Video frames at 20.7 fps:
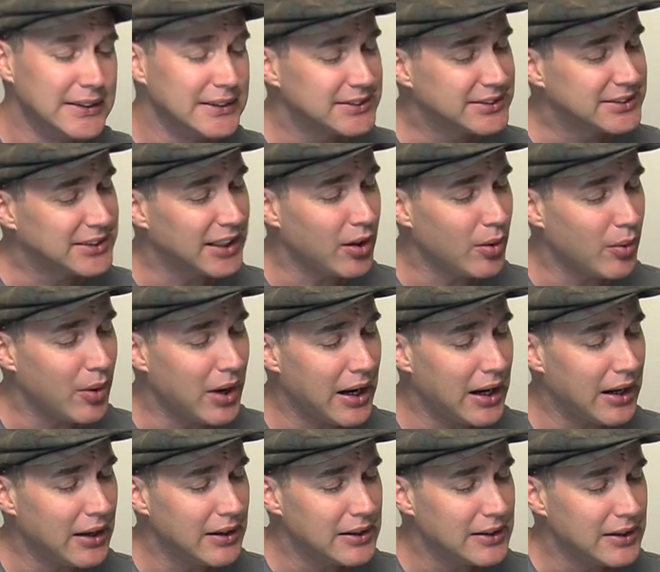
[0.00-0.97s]
So
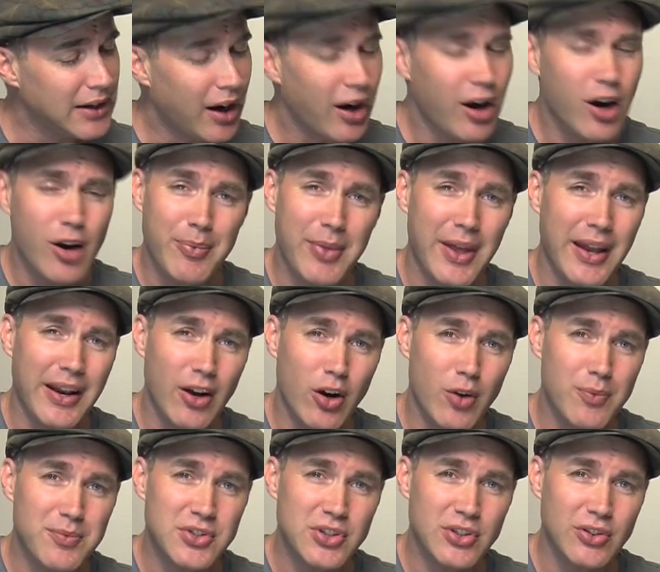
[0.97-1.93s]
uh, I hope that
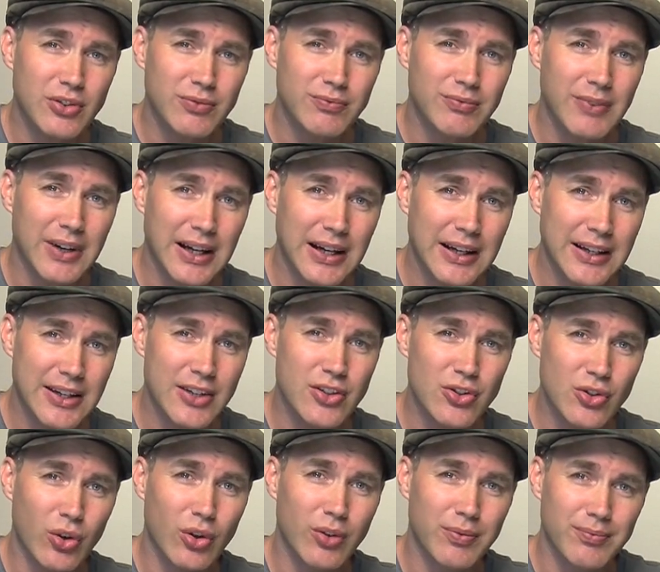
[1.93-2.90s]
helps you uh,
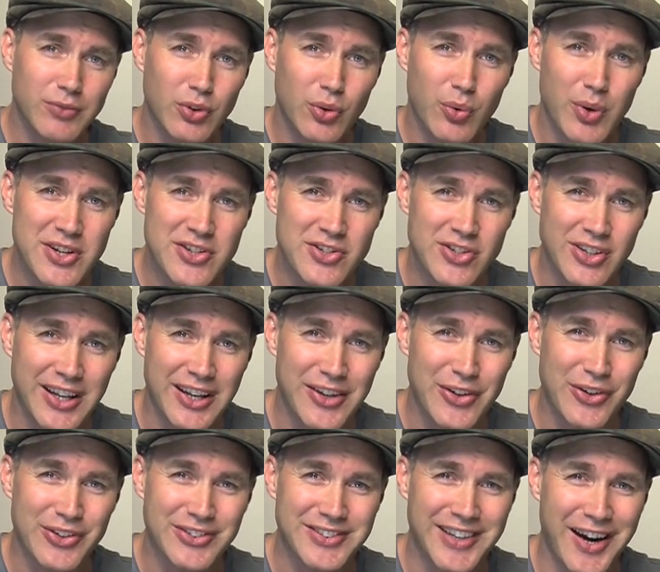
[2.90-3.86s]
in your quest to get
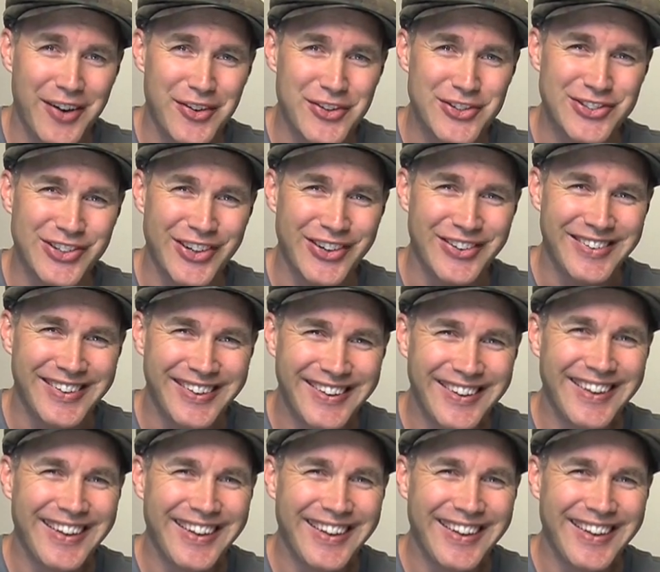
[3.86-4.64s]
your guitar in tune.